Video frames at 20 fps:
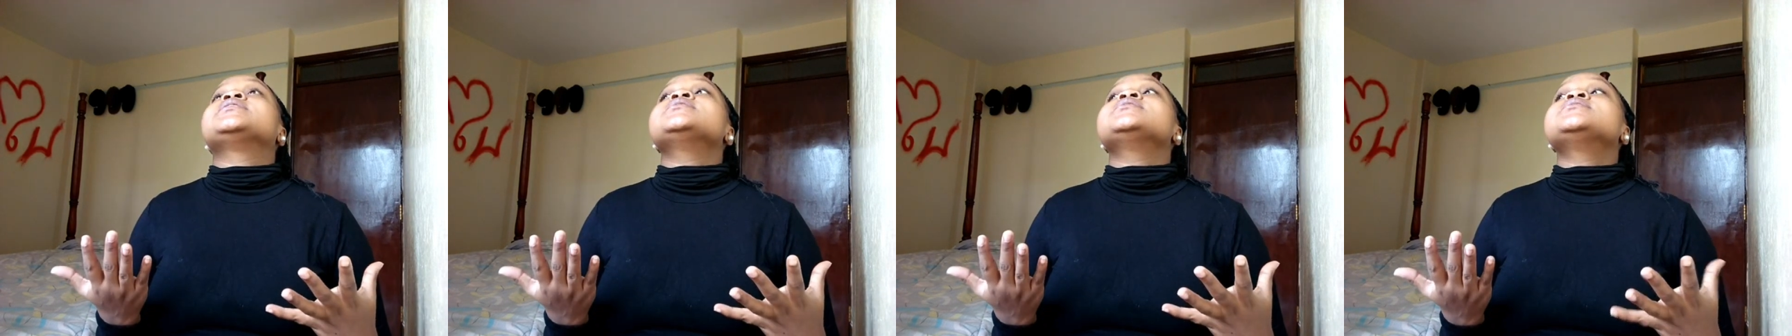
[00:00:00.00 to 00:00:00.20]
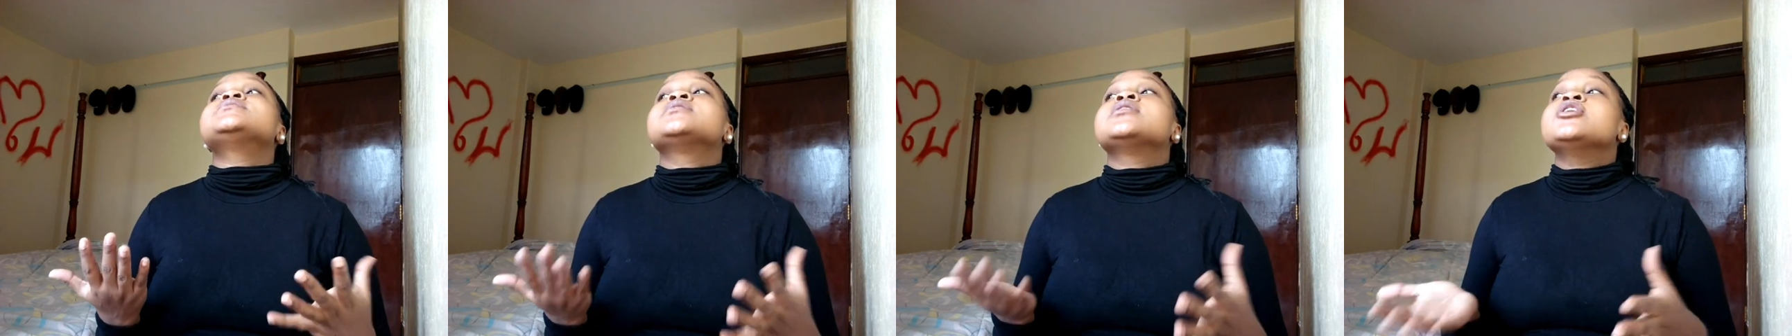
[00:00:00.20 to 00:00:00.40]

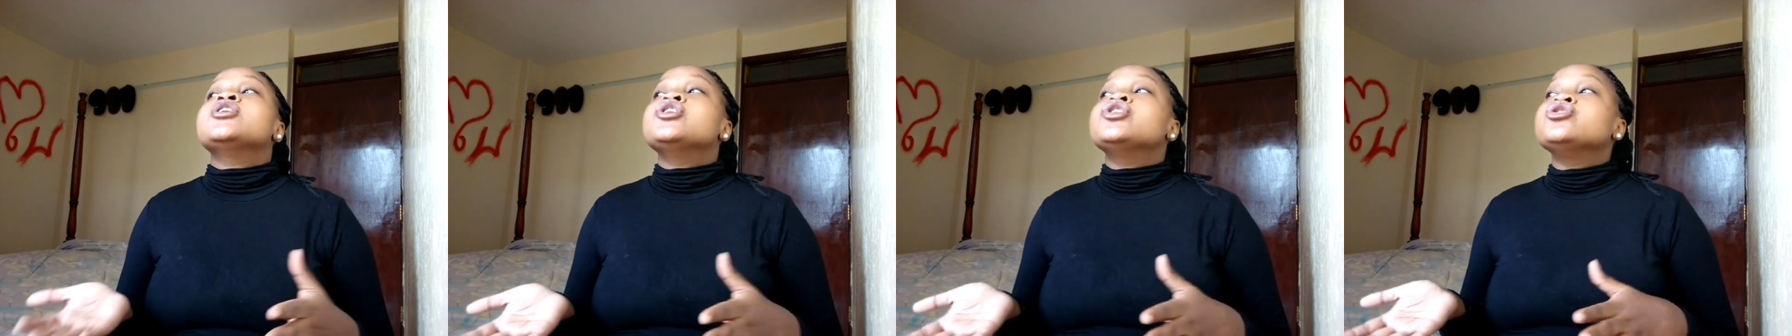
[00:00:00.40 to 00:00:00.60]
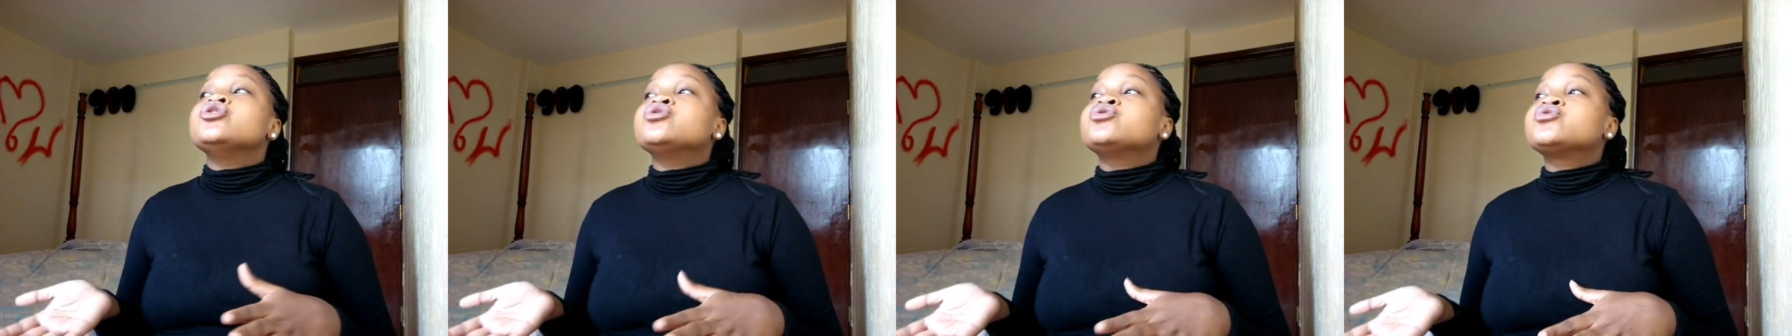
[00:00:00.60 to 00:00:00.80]

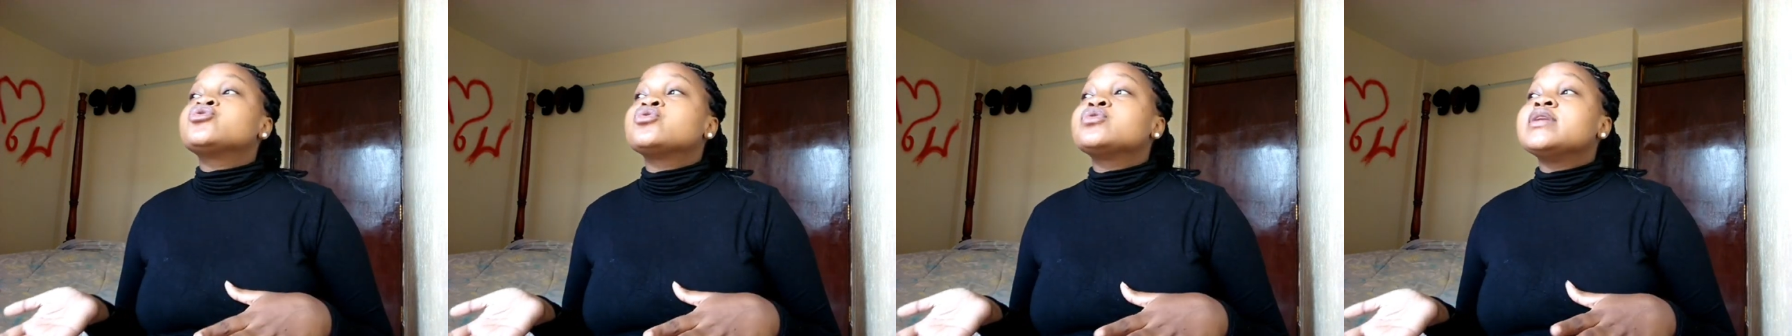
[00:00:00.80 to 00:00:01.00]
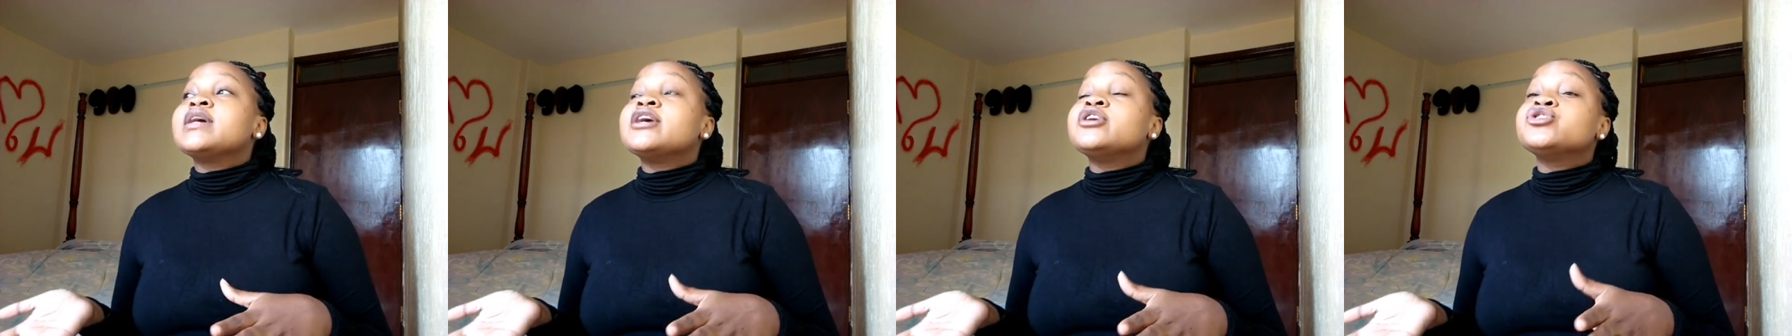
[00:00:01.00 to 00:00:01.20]
this, you
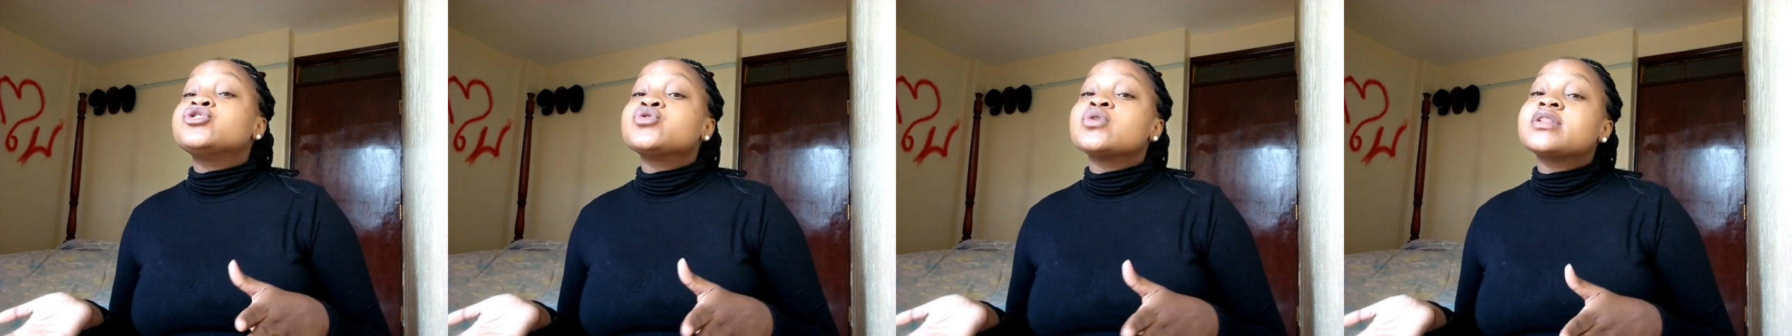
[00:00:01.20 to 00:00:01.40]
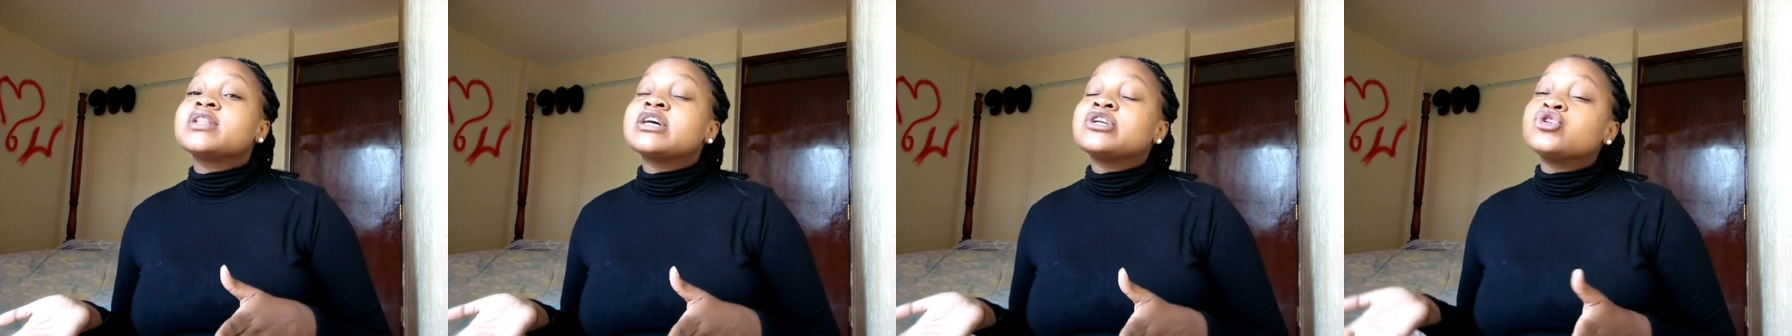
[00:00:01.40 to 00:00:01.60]
should
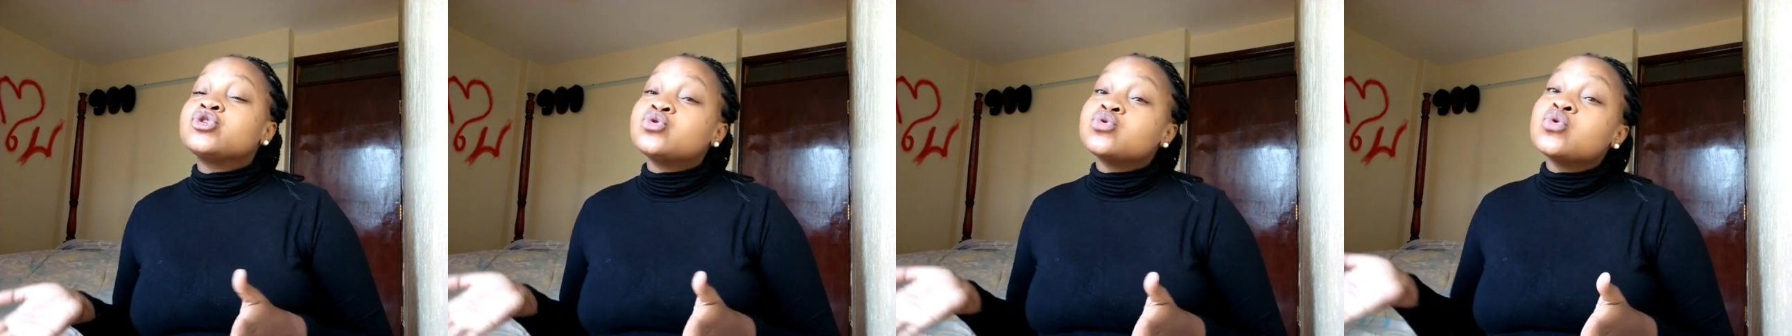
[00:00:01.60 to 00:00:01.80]
ensure that